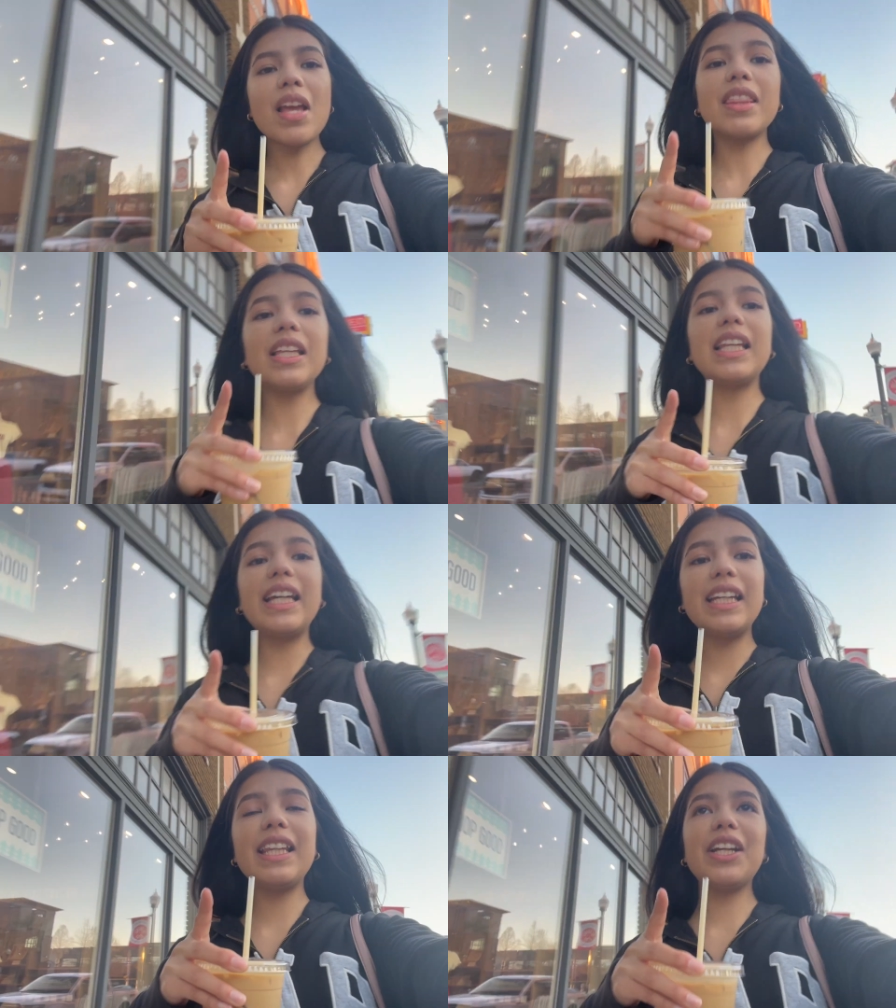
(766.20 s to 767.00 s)
The
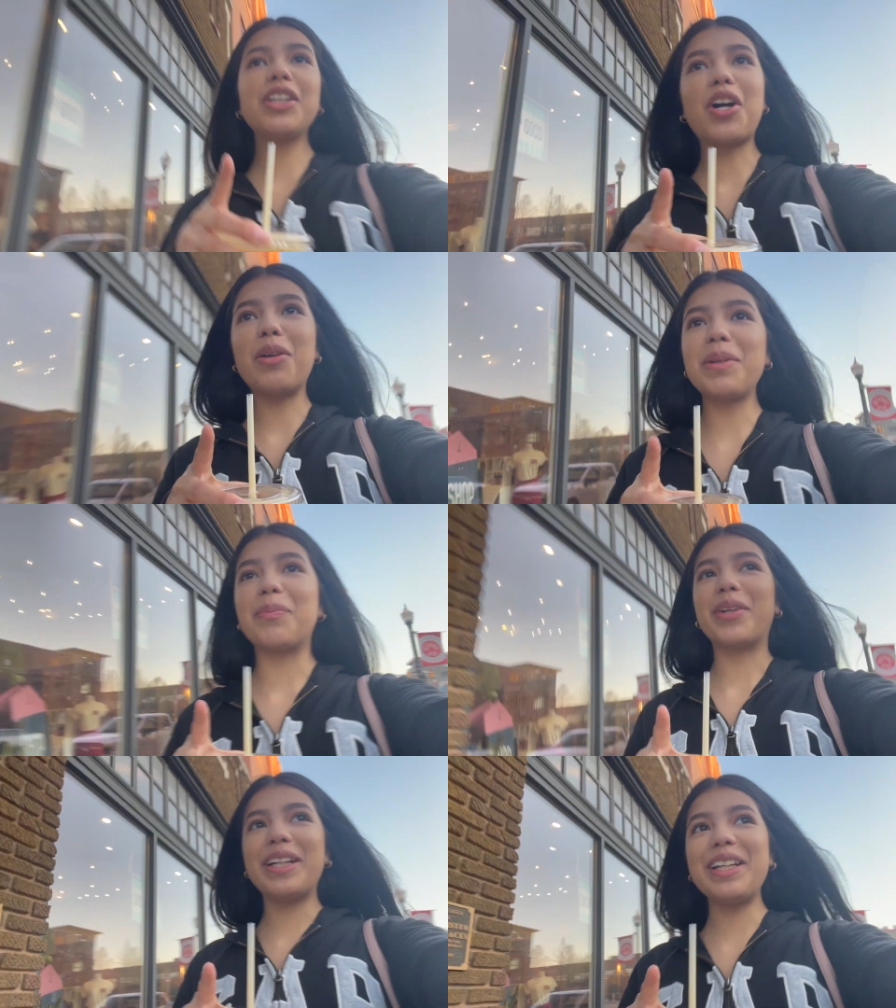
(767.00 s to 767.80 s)
lady there called me
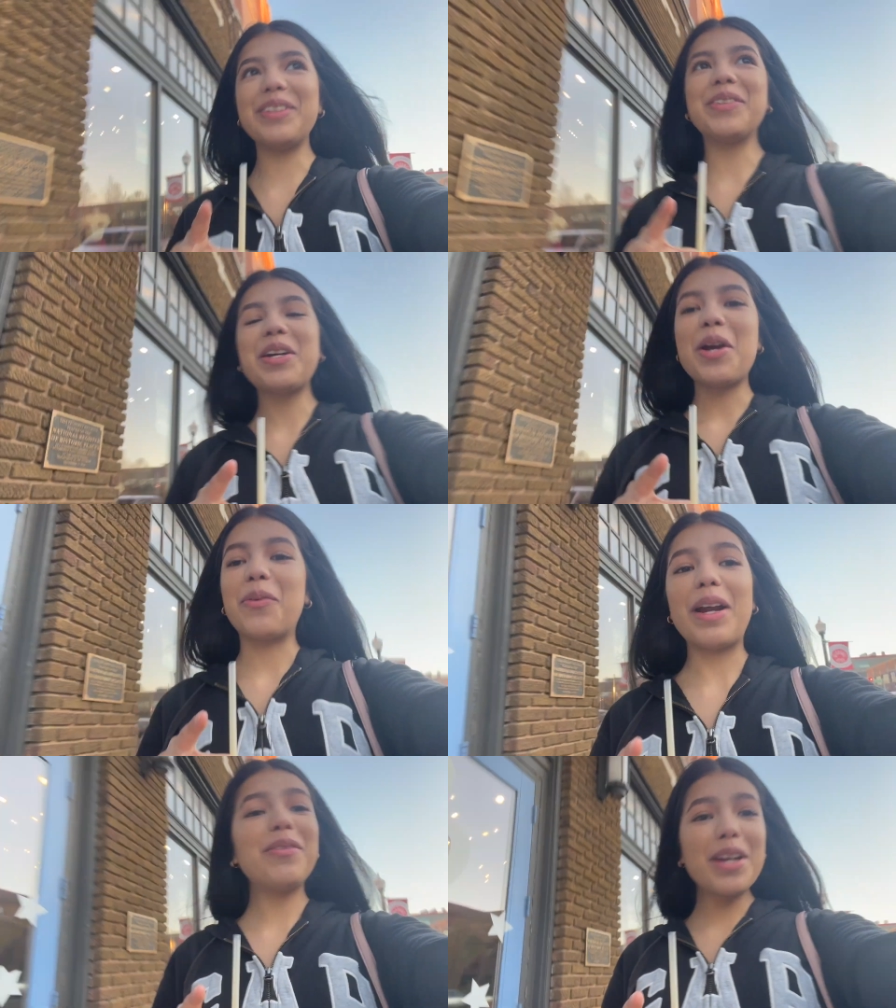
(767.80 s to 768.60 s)
pretty
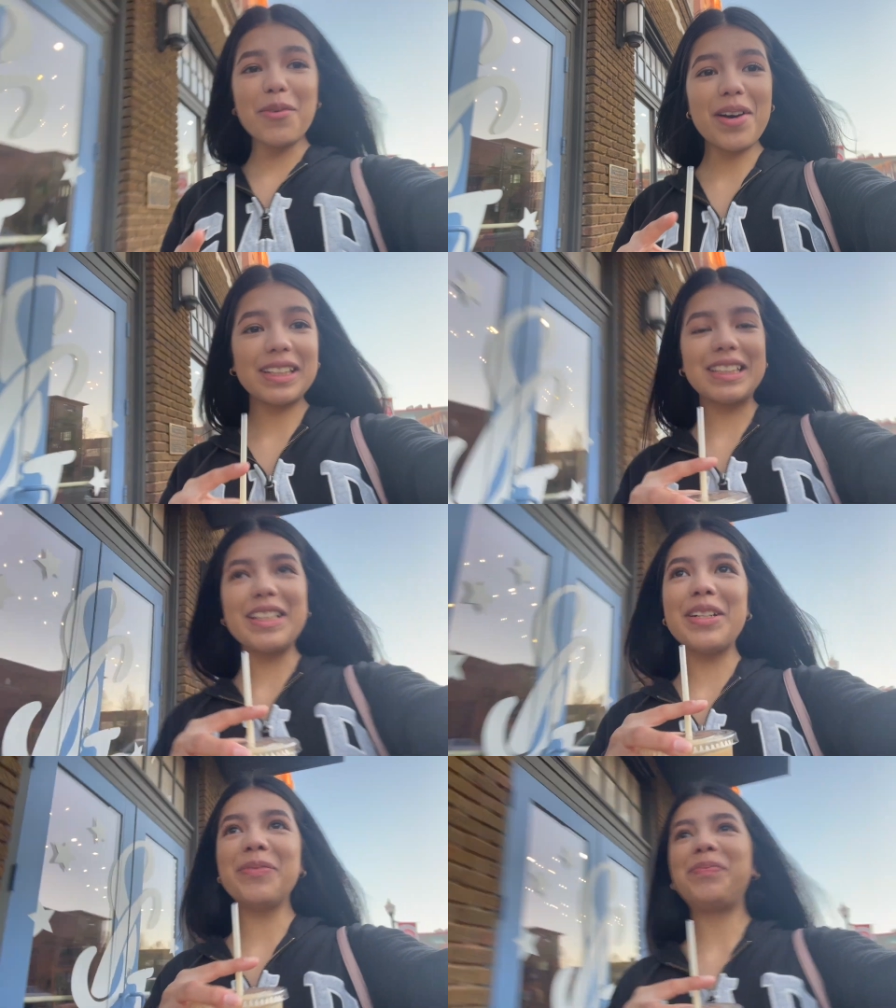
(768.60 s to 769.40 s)
right when I walked in
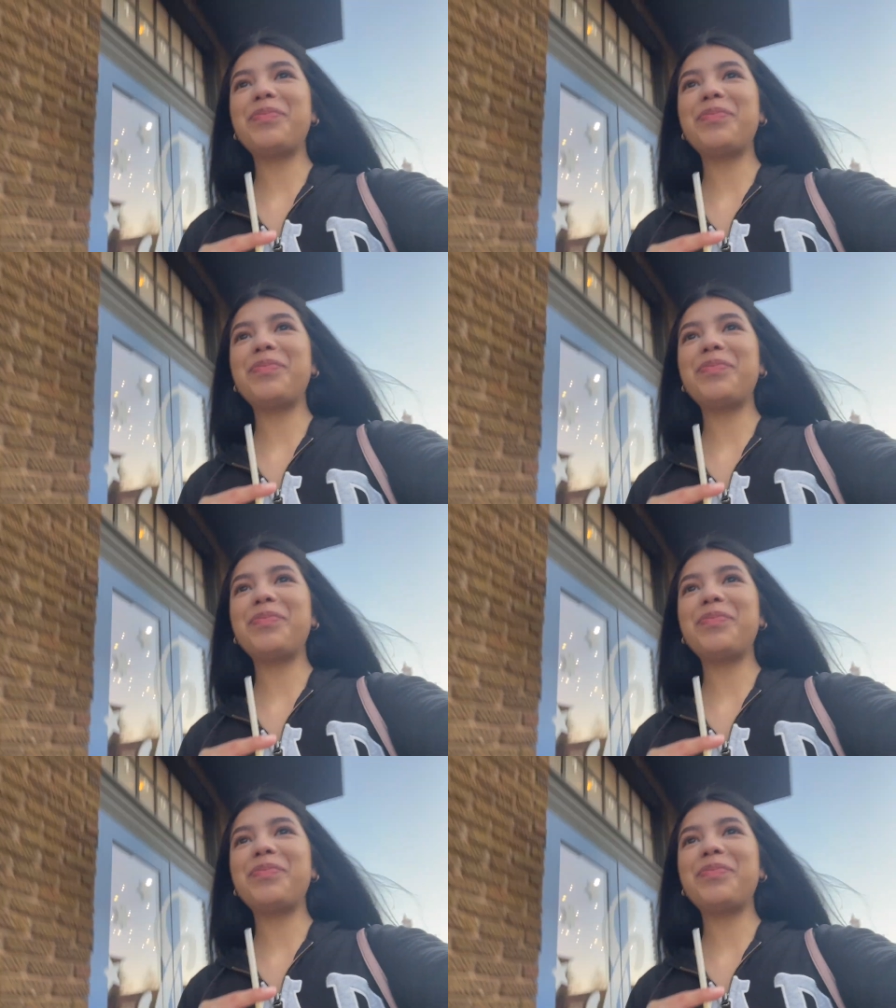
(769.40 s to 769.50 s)
there.